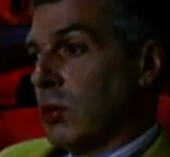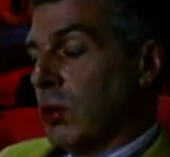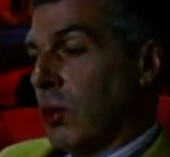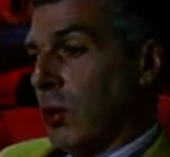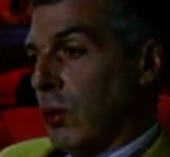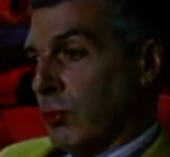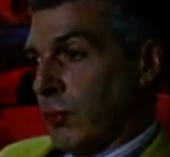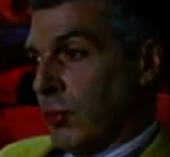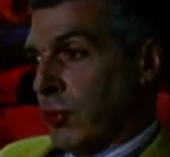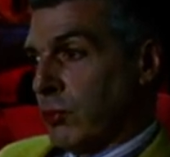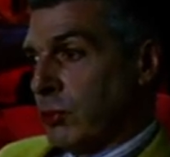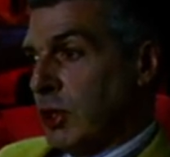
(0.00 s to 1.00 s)
of
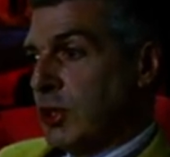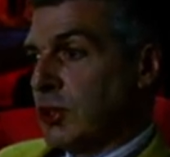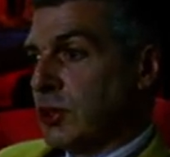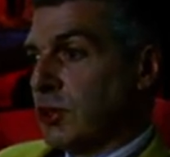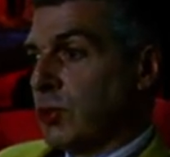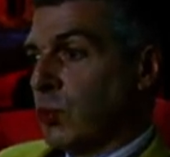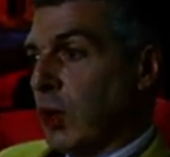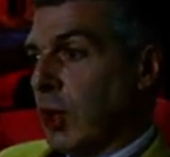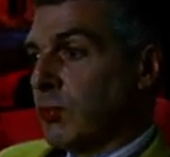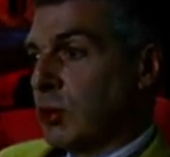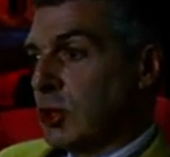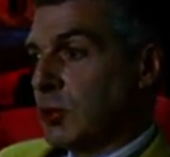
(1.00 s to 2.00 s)
the reasons why
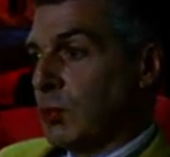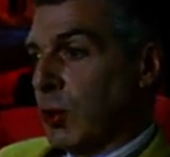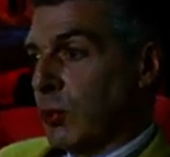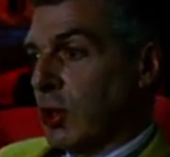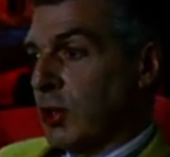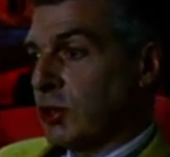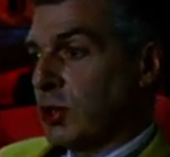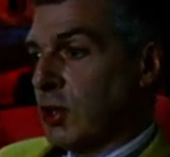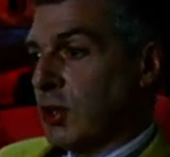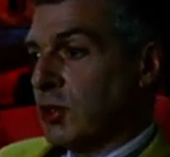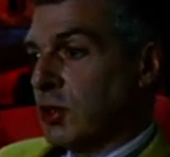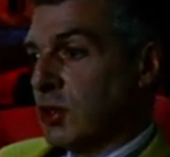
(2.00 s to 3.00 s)
British pop culture
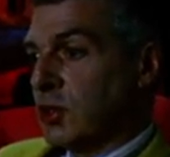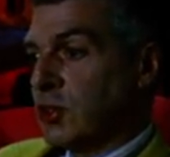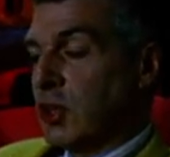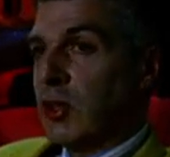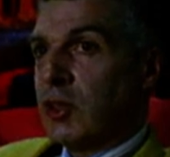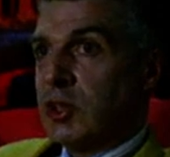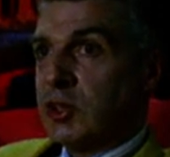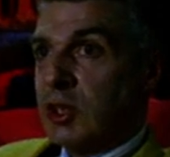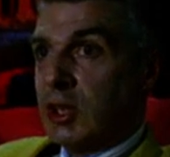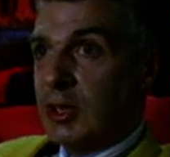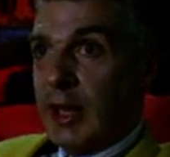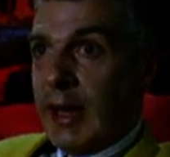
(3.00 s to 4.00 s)
is in the state that it's
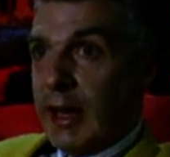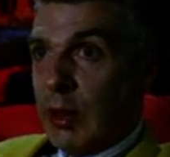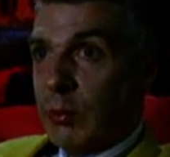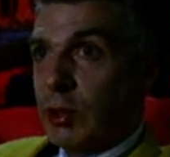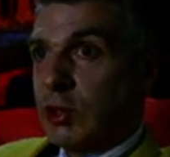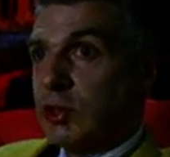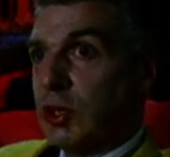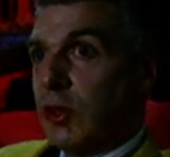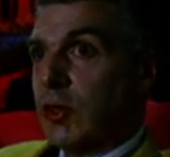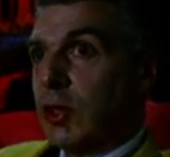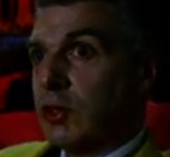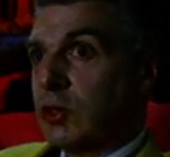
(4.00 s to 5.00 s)
in now, because
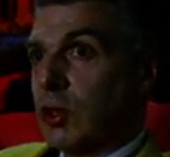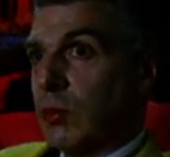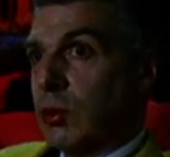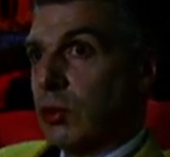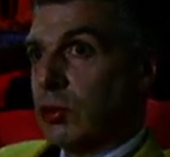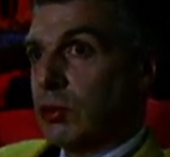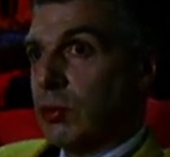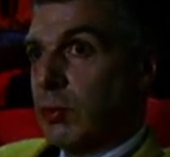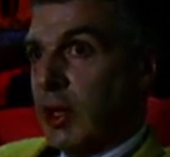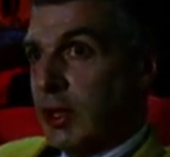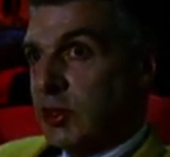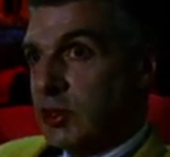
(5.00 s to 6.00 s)
nothing has come along to
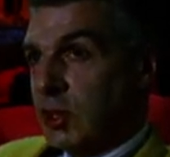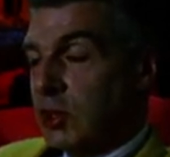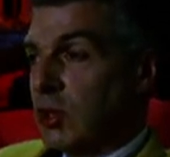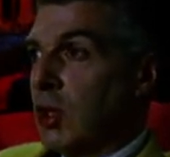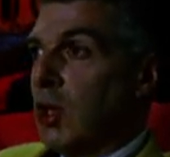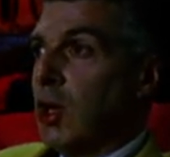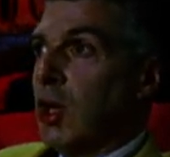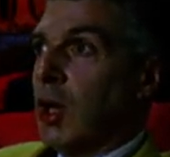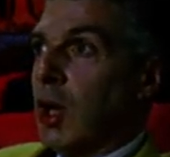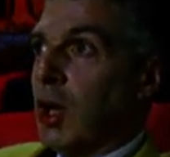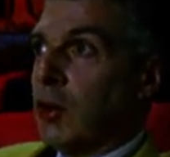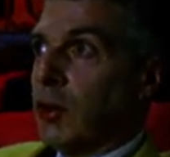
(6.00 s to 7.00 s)
replace it.
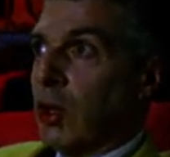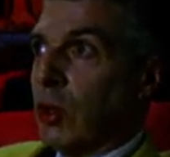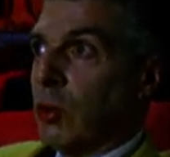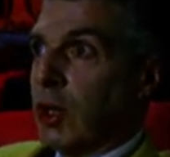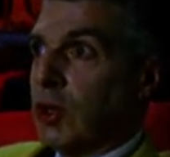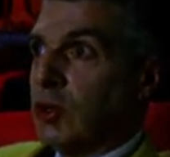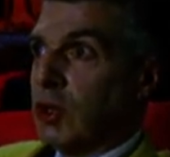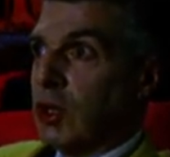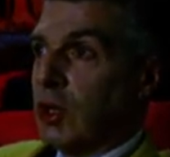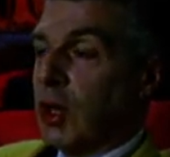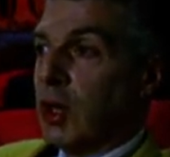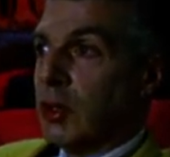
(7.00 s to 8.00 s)
And the whole
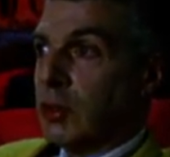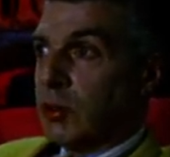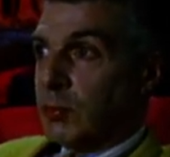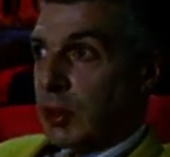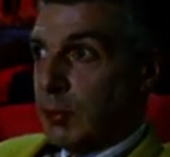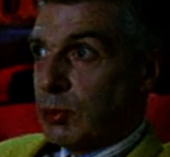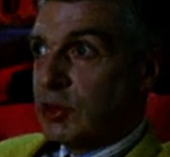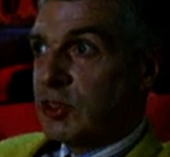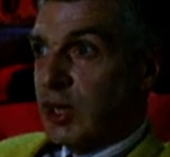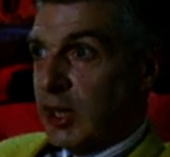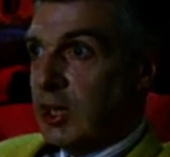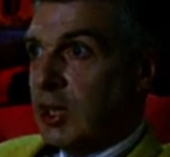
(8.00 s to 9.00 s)
idea and people's
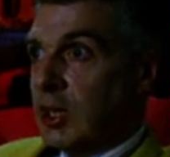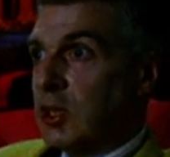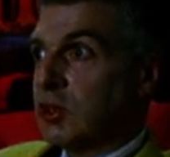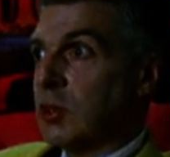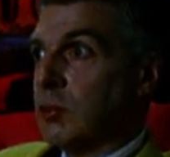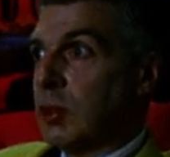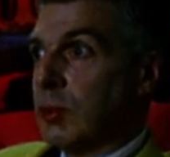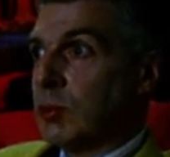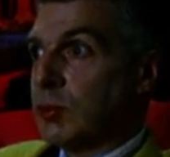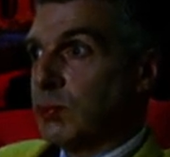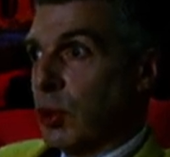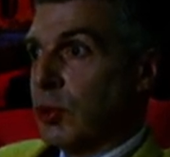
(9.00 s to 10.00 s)
psyches and
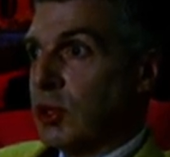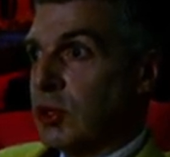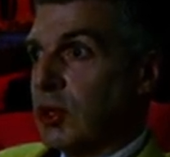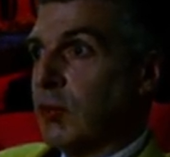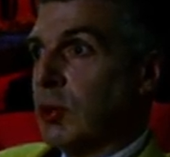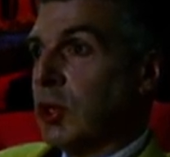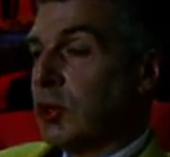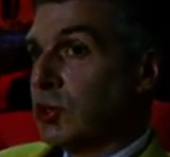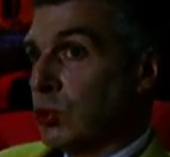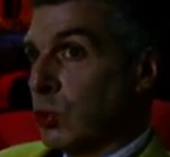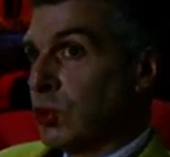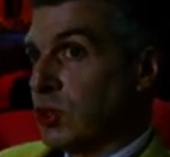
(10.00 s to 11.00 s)
people's bodies have been
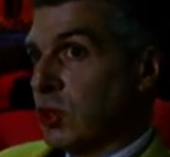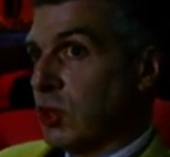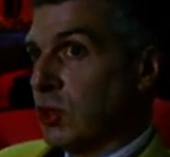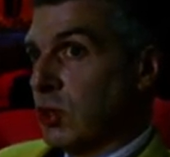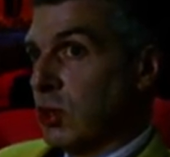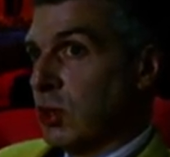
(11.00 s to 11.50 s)
exhausted